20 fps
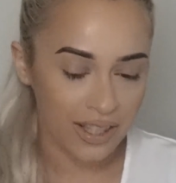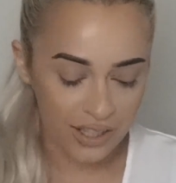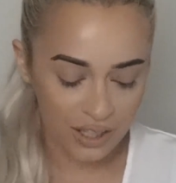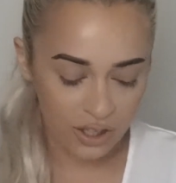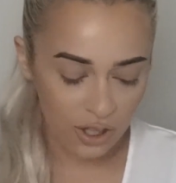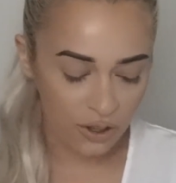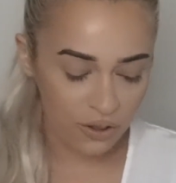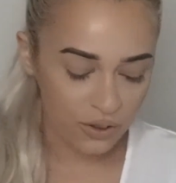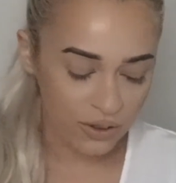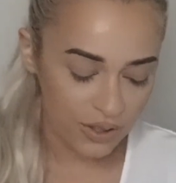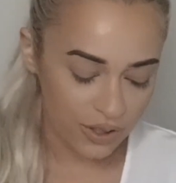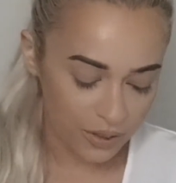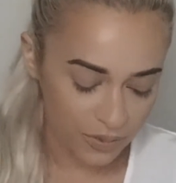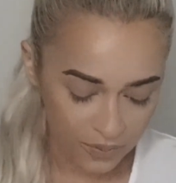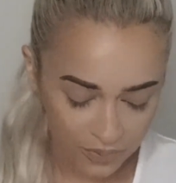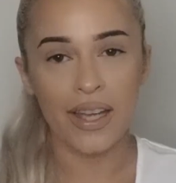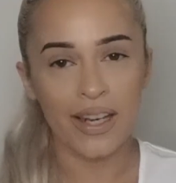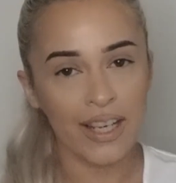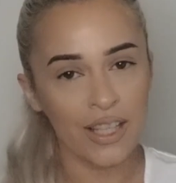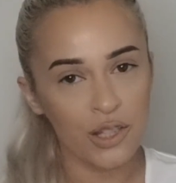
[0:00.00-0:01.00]
this
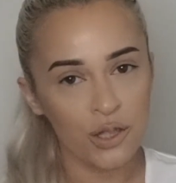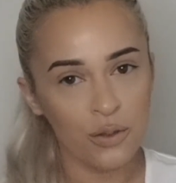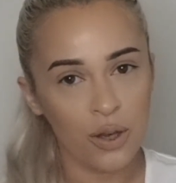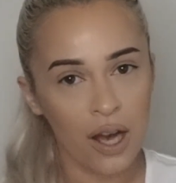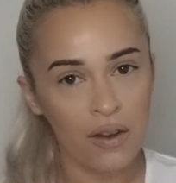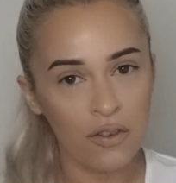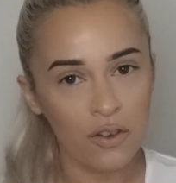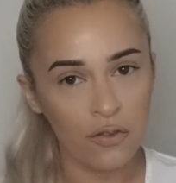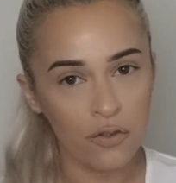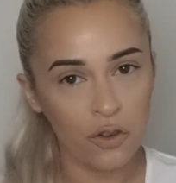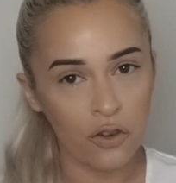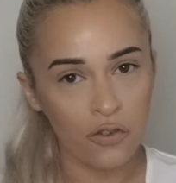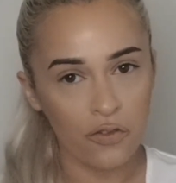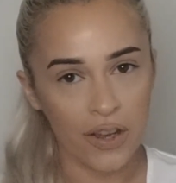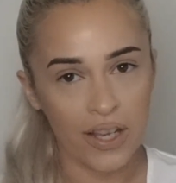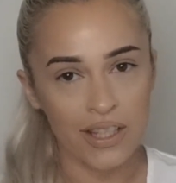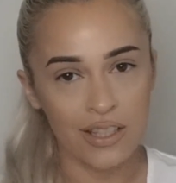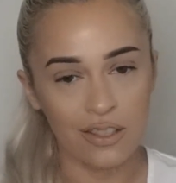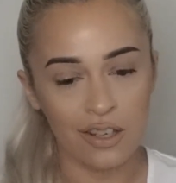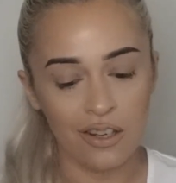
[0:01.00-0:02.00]
goes. And I do have a full
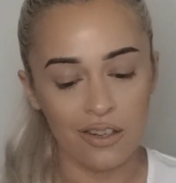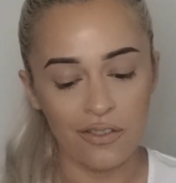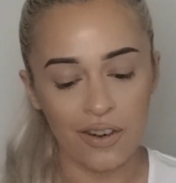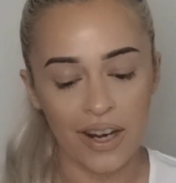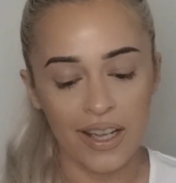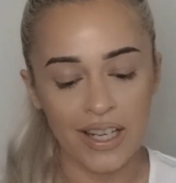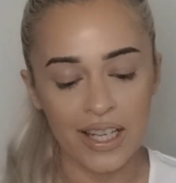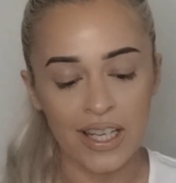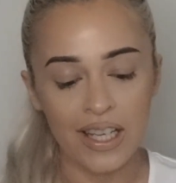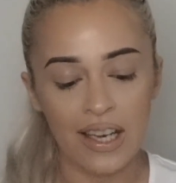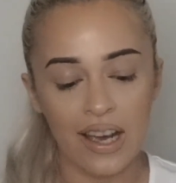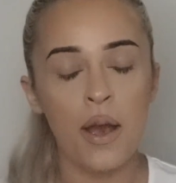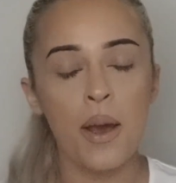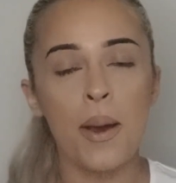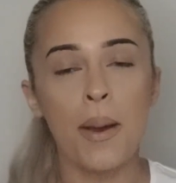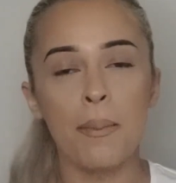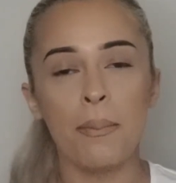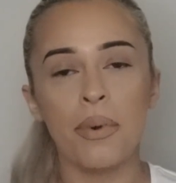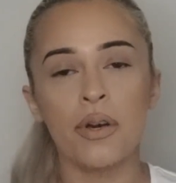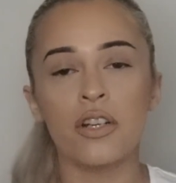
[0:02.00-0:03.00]
face already,
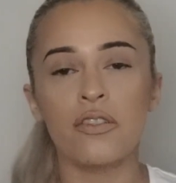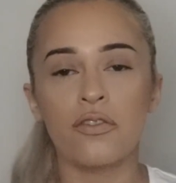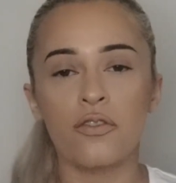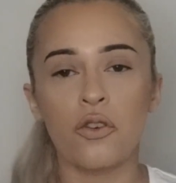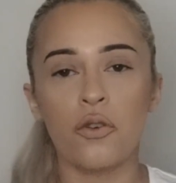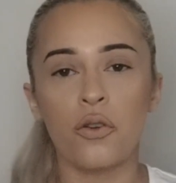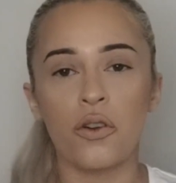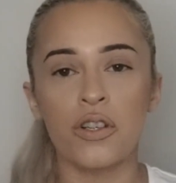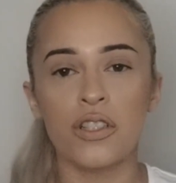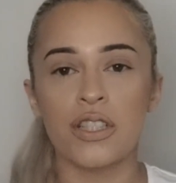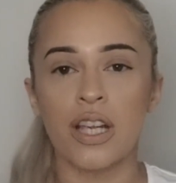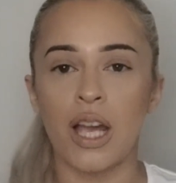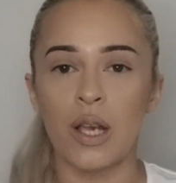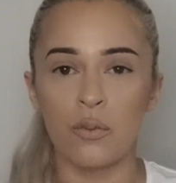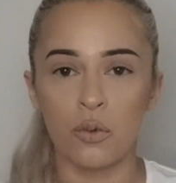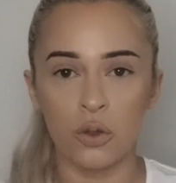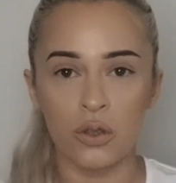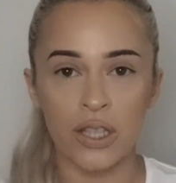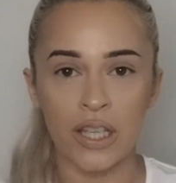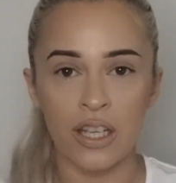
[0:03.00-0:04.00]
but of course
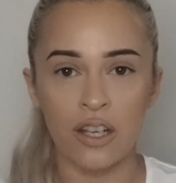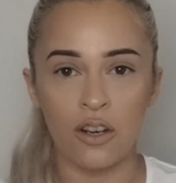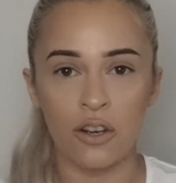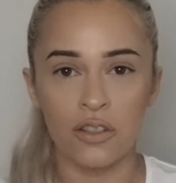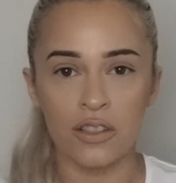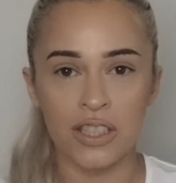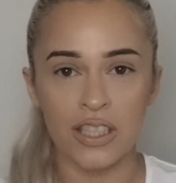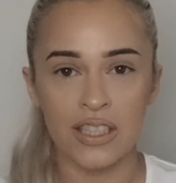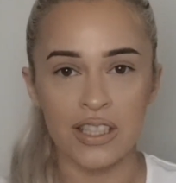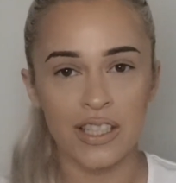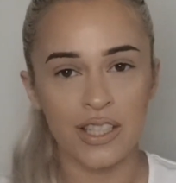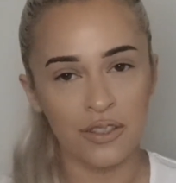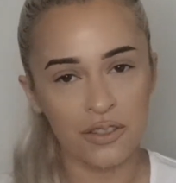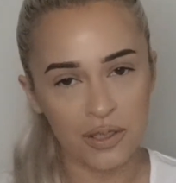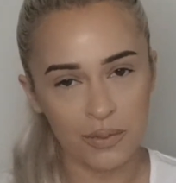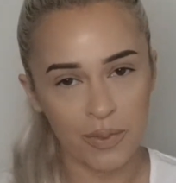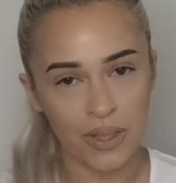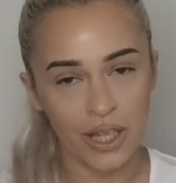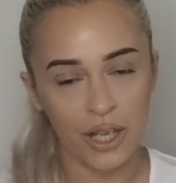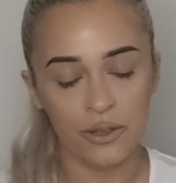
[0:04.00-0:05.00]
I will link all
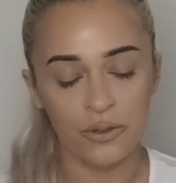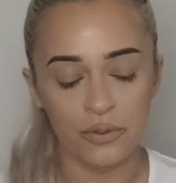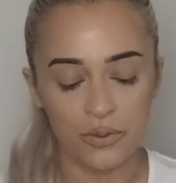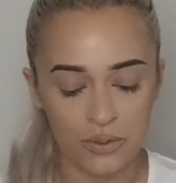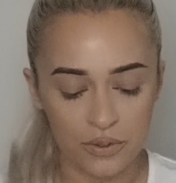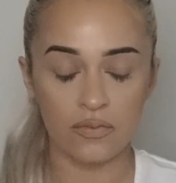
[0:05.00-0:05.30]
details below.